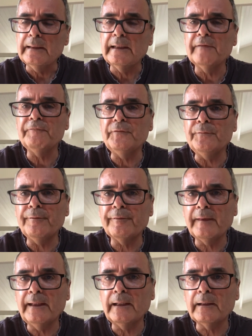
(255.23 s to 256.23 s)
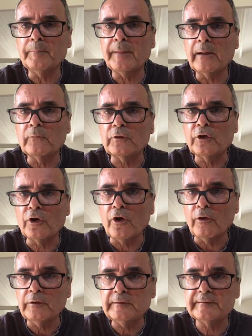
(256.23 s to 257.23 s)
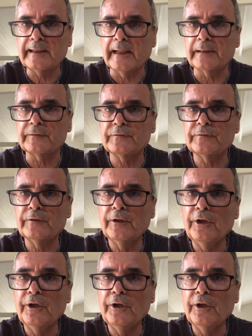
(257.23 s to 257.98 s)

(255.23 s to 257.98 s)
if you think about context,